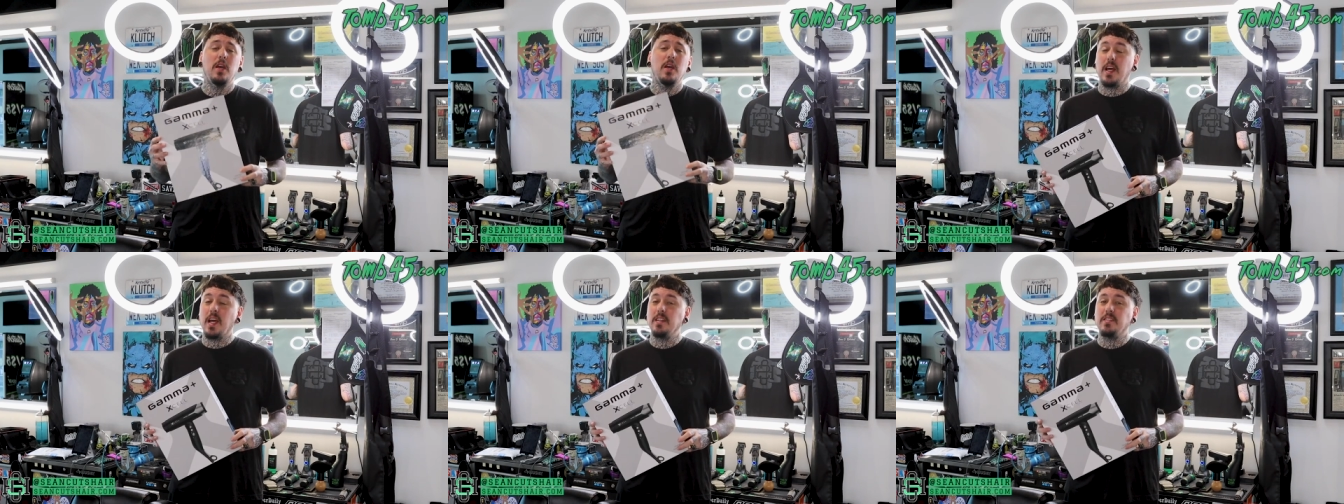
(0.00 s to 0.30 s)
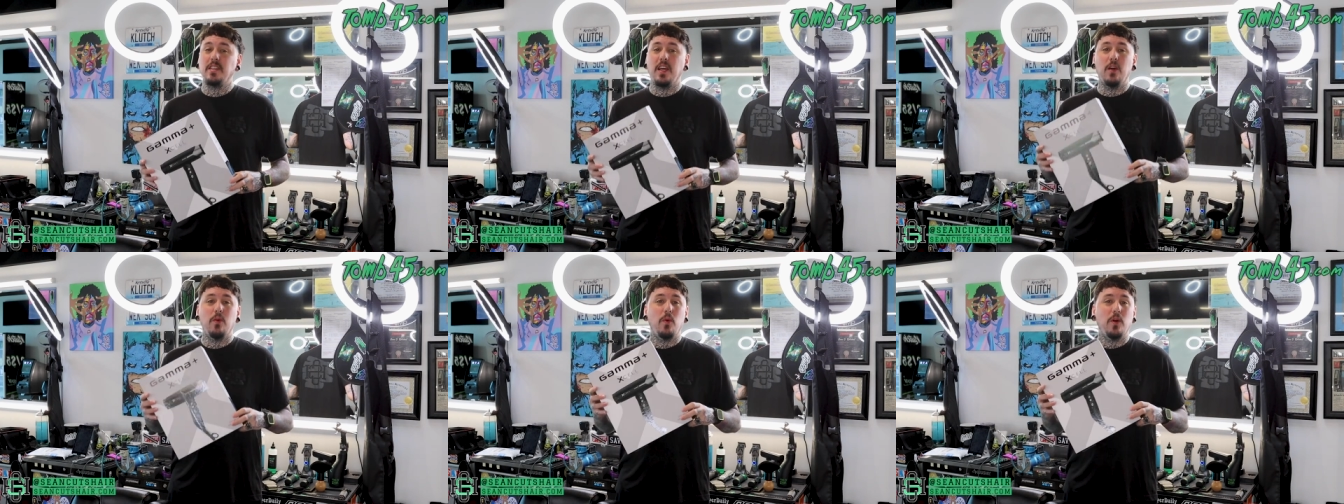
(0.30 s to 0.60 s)
Like
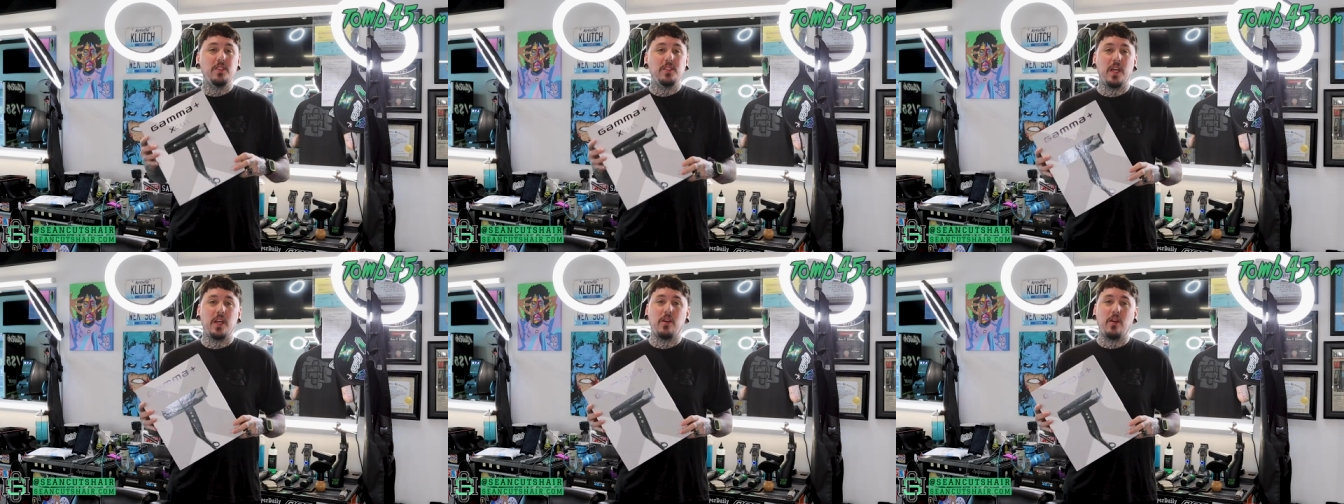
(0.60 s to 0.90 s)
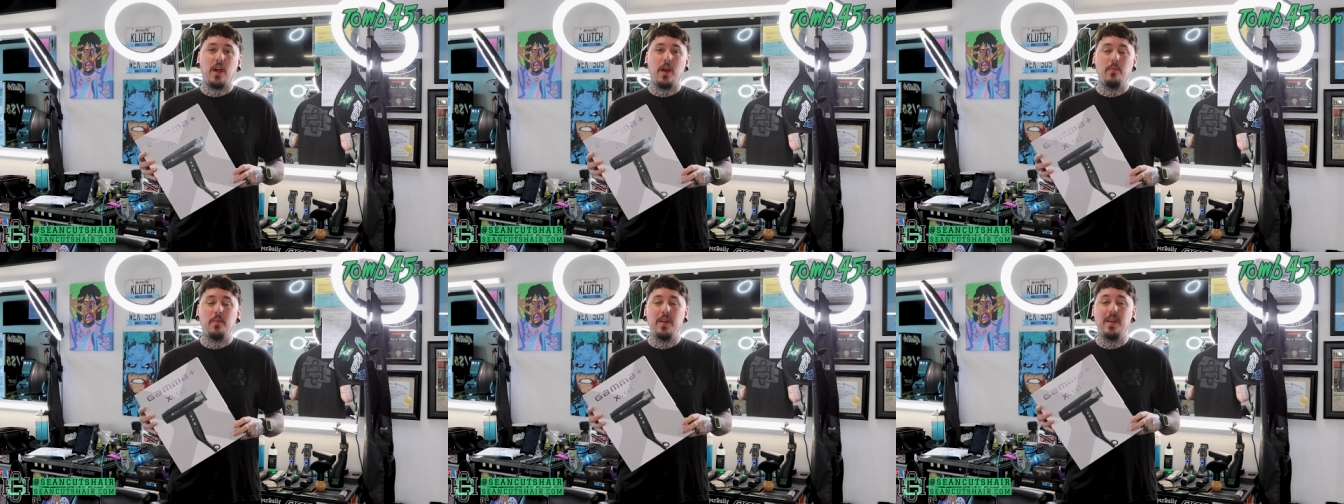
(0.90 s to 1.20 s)
I said, once
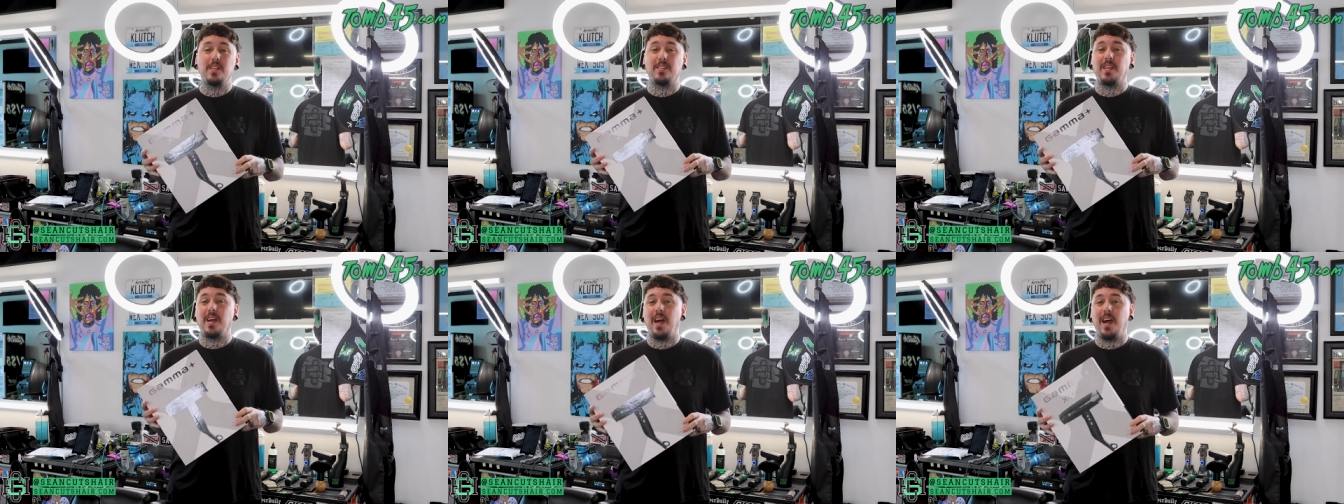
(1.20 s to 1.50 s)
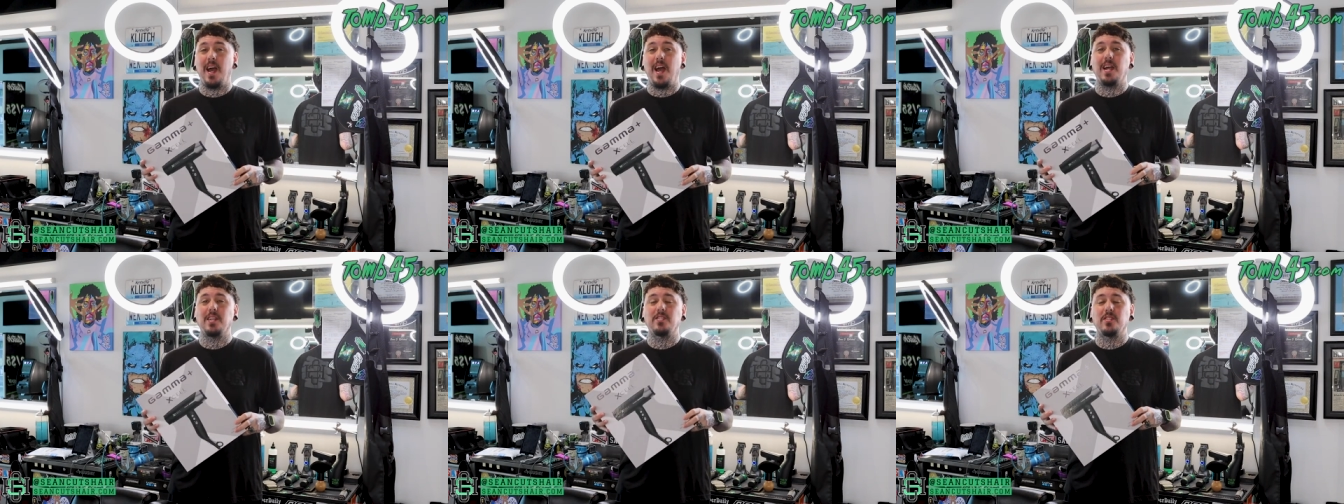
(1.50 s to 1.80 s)
I grabbed this,
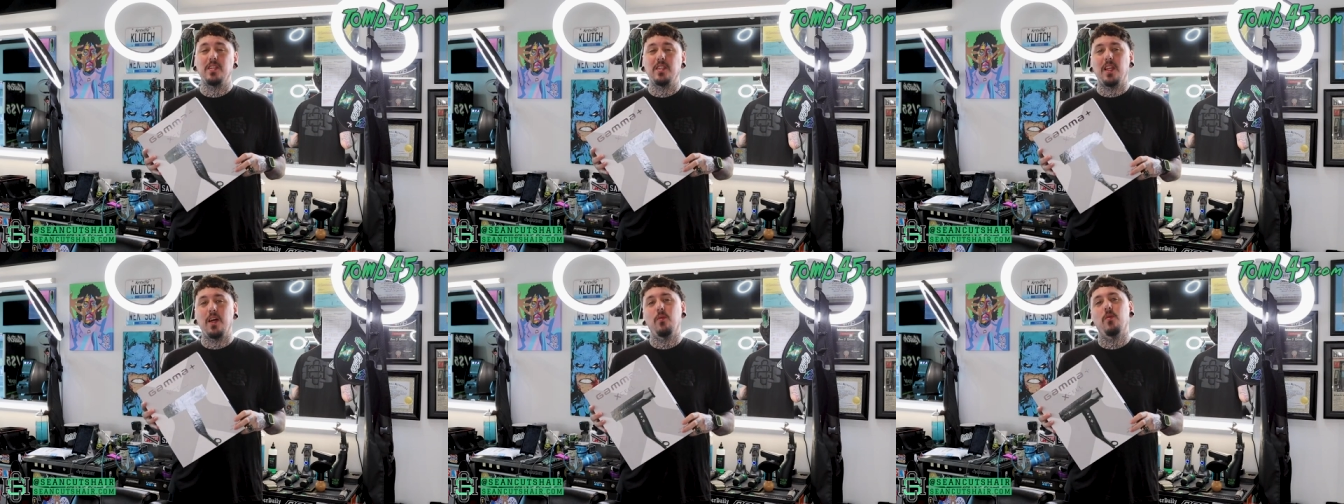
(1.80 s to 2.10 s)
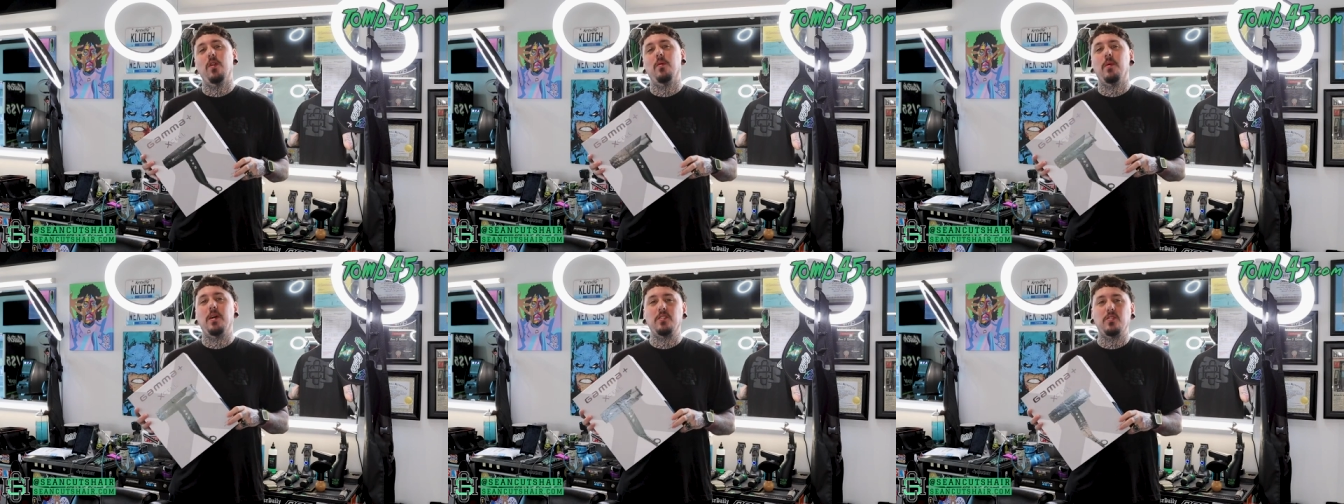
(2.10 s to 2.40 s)
I actually
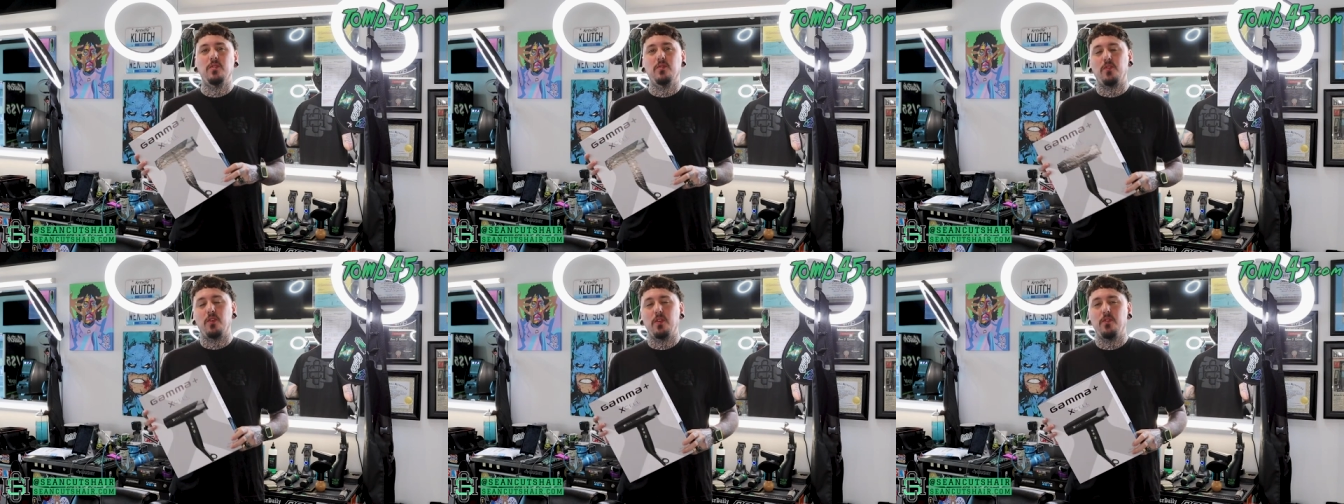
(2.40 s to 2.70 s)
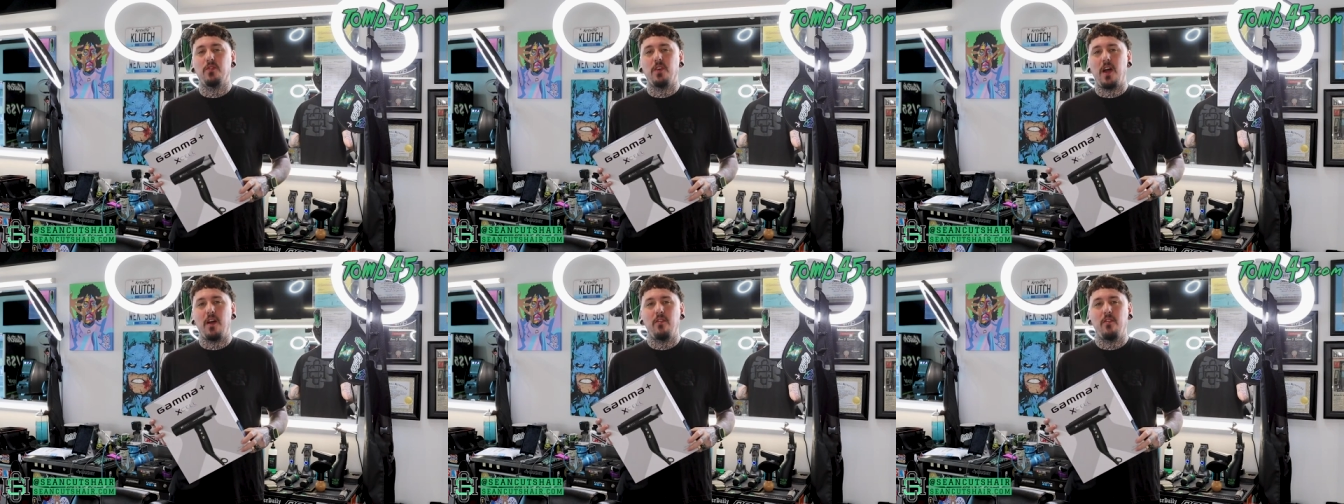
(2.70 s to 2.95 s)
let one of my Tomb45